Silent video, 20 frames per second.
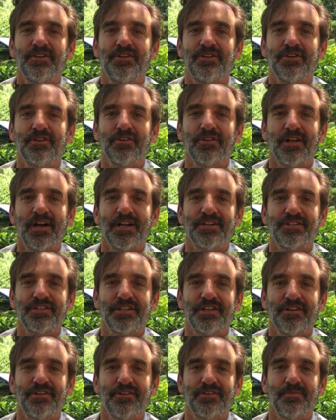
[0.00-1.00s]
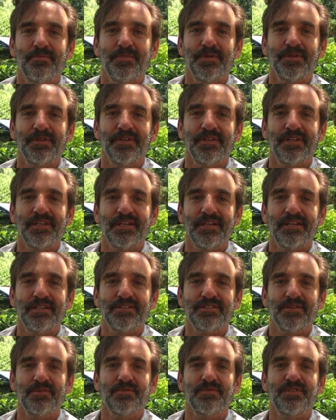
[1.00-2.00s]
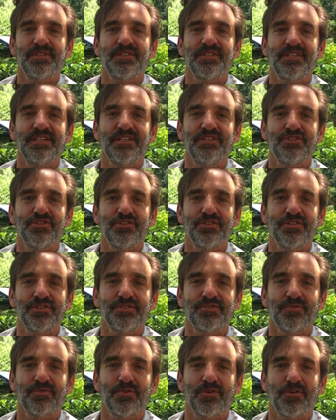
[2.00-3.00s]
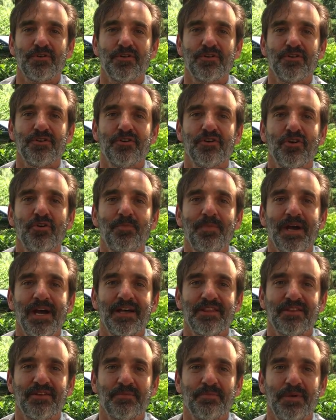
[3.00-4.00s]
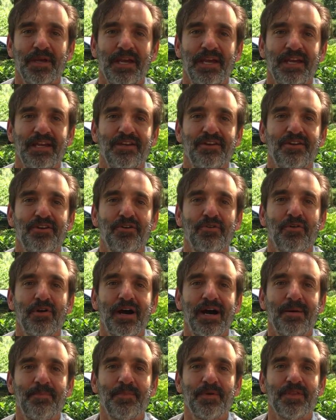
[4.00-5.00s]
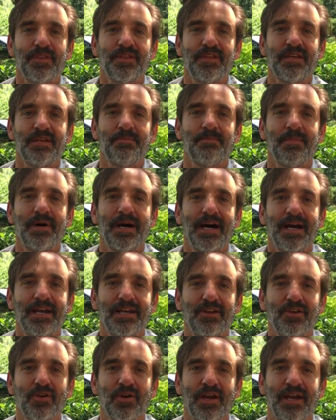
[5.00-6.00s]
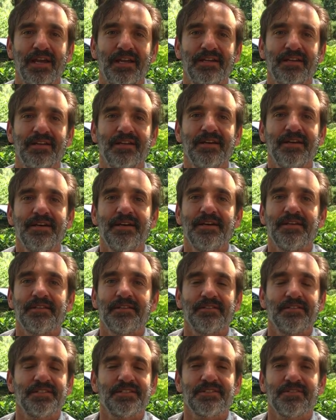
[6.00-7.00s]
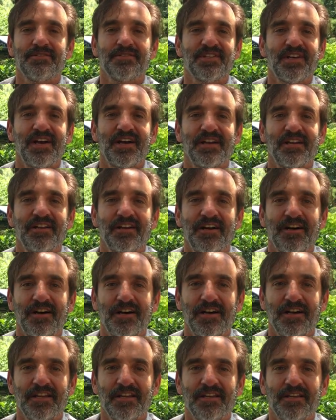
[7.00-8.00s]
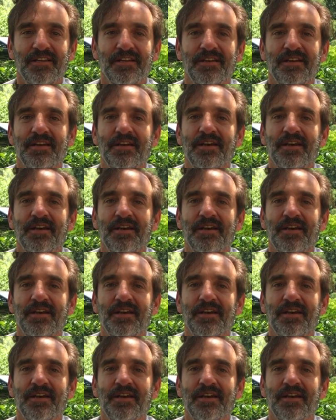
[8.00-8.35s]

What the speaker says: neurologic irritability, so seizure disorder, neuropathic pain, neuropathy, migraine, the list goes on and on,